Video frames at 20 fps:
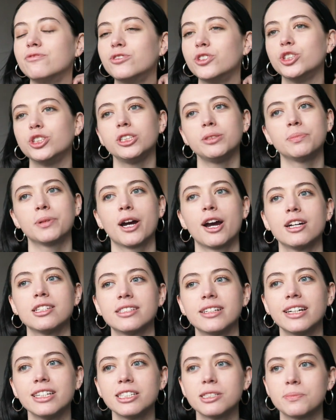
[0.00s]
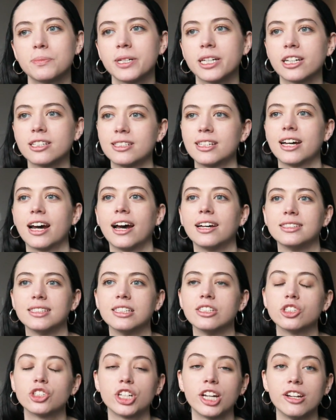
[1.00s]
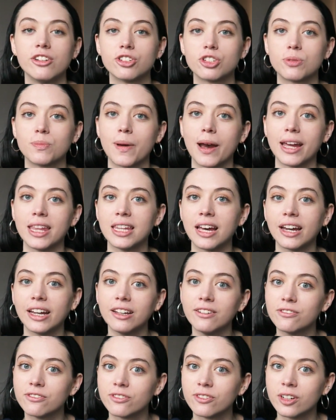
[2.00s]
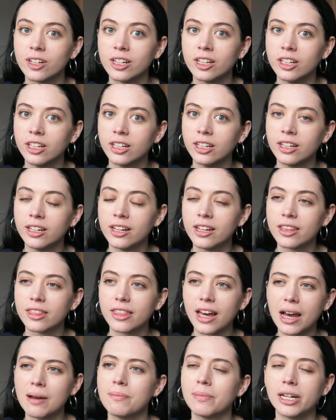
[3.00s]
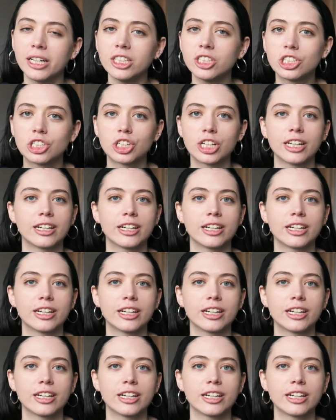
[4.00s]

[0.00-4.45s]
fully processed because it hasn't changed my life that much.